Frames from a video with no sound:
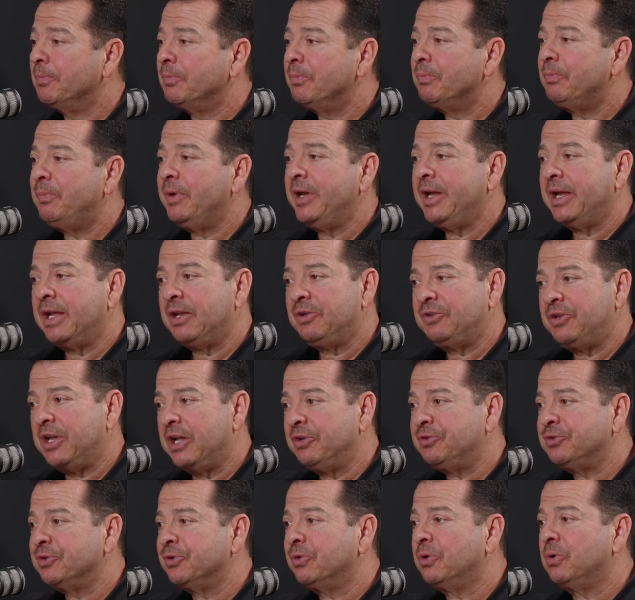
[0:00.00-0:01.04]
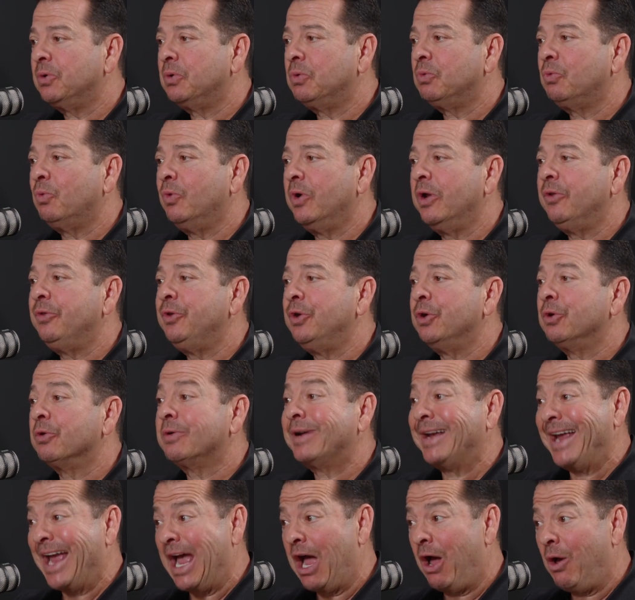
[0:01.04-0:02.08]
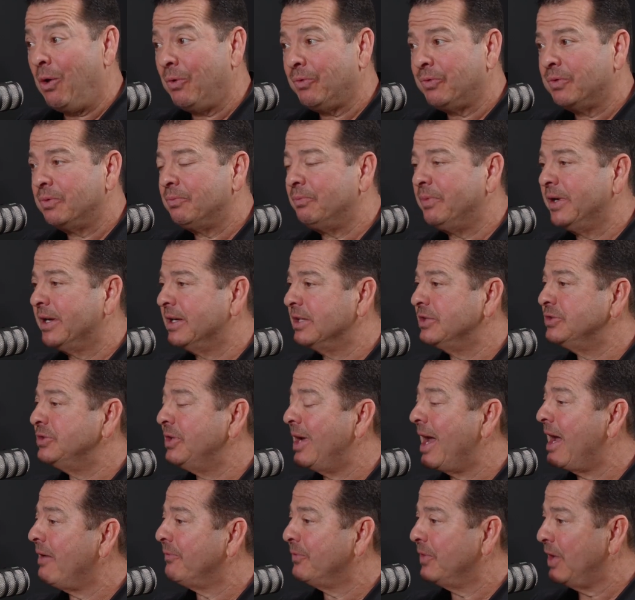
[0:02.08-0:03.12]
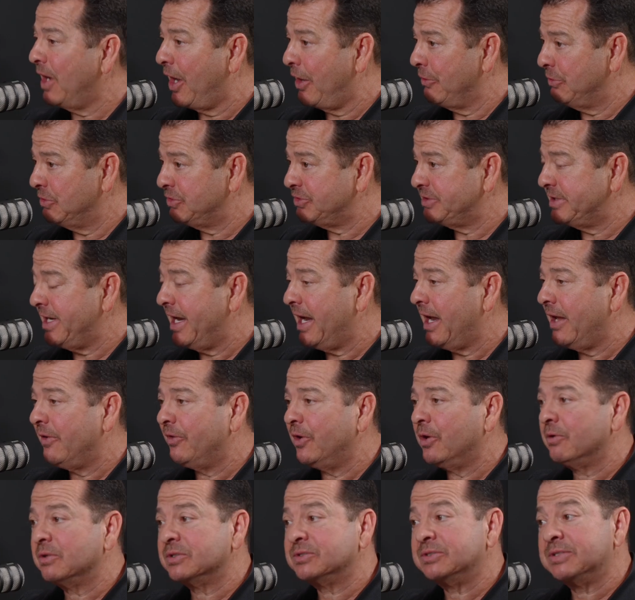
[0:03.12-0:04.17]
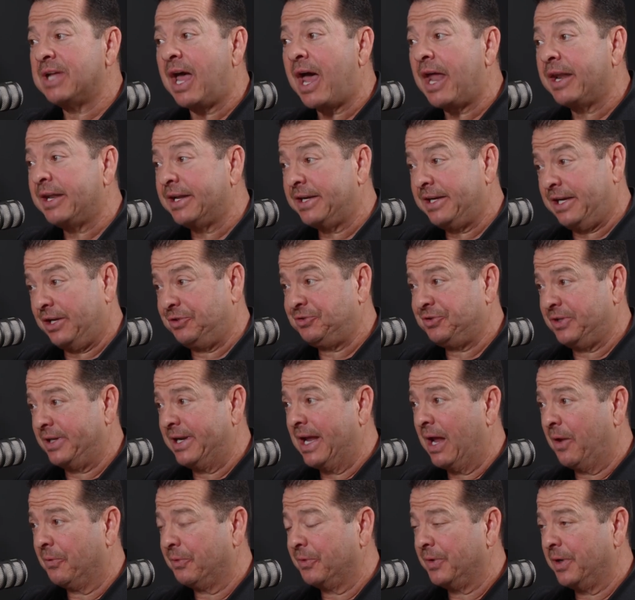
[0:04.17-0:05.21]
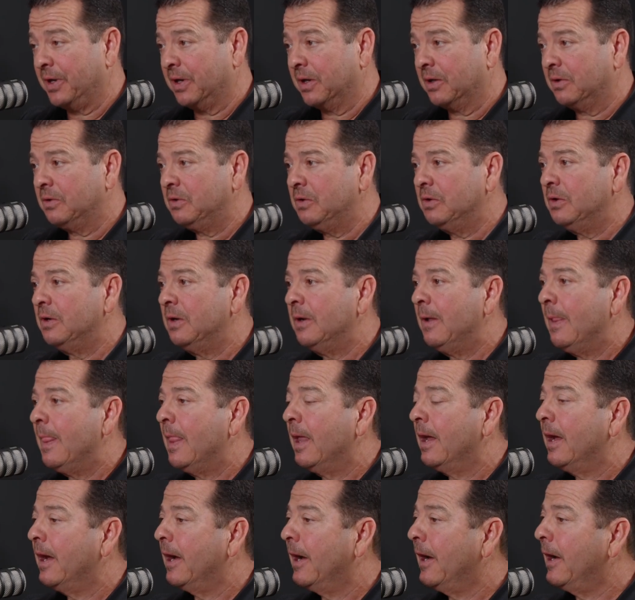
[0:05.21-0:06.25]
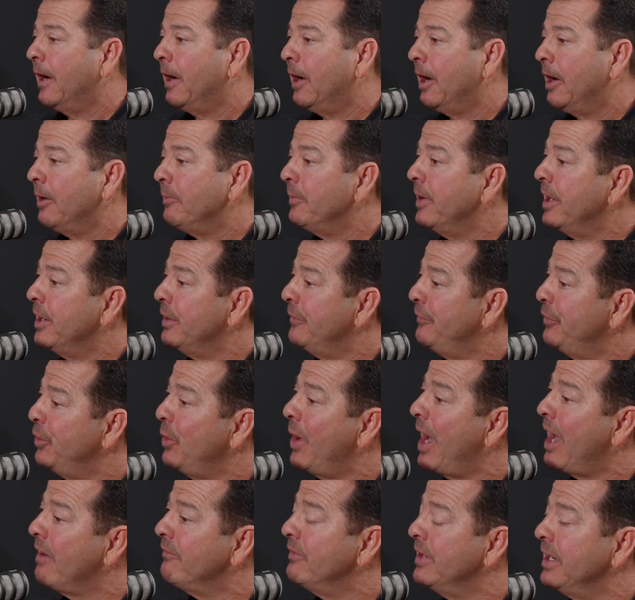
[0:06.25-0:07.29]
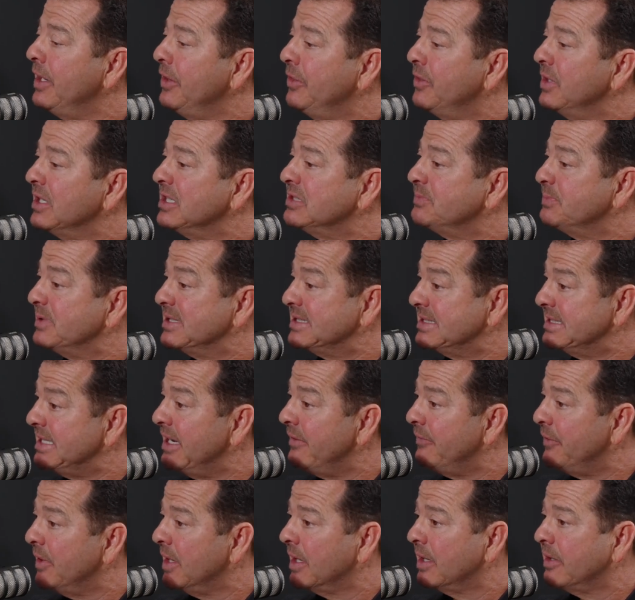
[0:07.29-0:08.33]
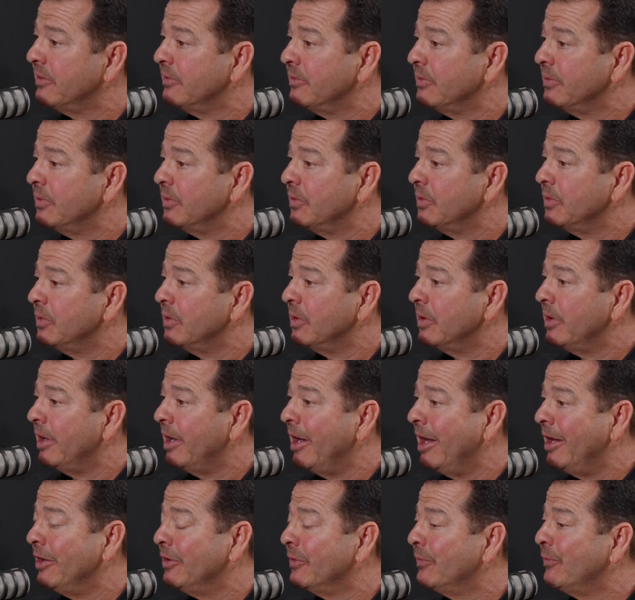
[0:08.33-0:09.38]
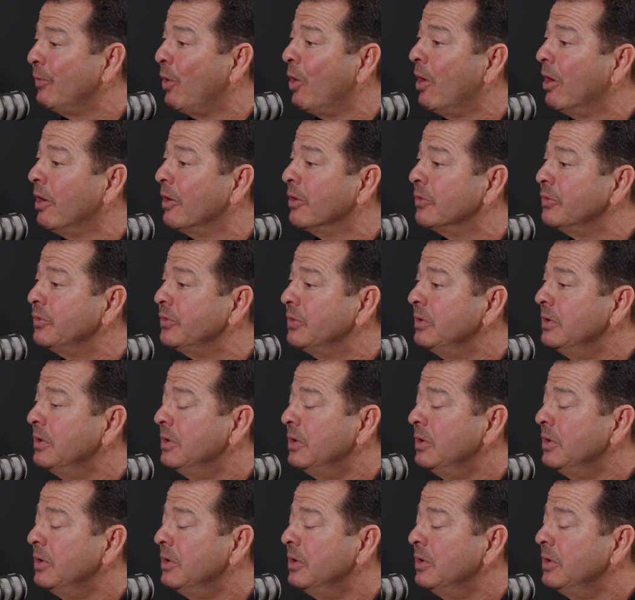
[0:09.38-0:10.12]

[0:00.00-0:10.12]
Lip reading: be intentional with your count, because you have to understand there is not a kitchen out there. And if you have anything specific as far as